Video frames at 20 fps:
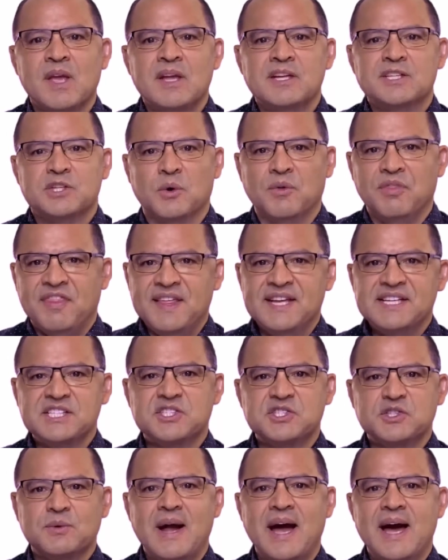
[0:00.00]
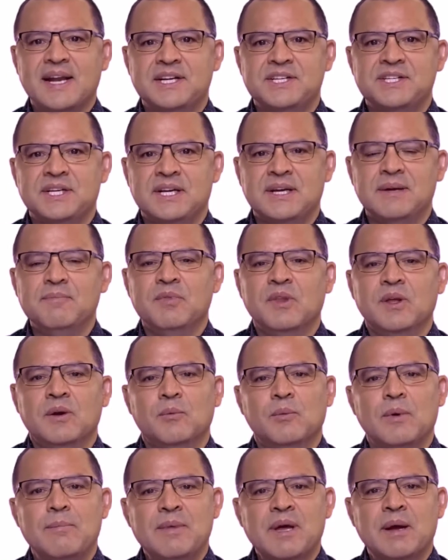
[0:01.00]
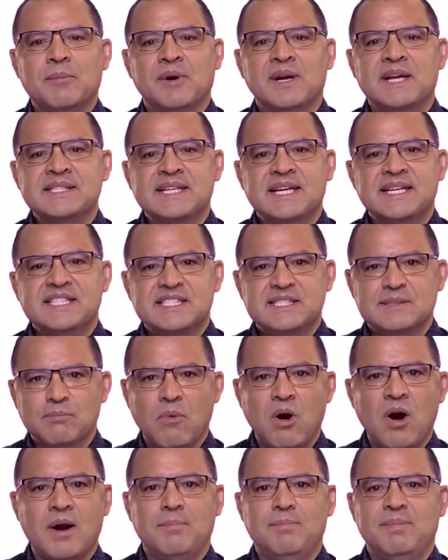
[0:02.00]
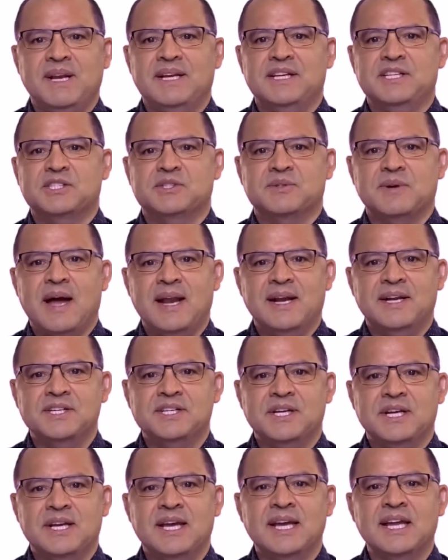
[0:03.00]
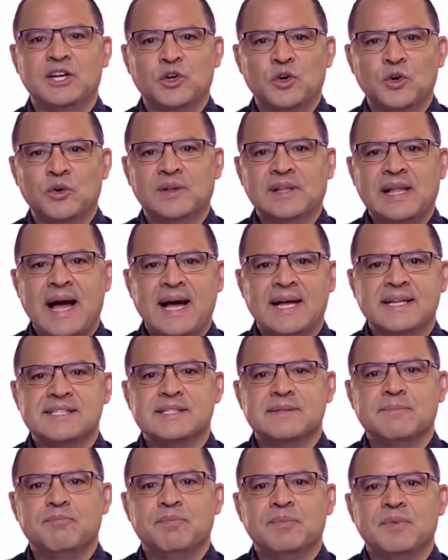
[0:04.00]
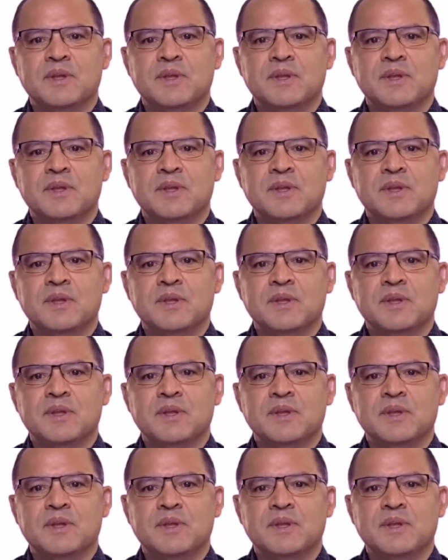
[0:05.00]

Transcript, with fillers: So this strategy, remember, it's a smart bidding strategy in Google Ads.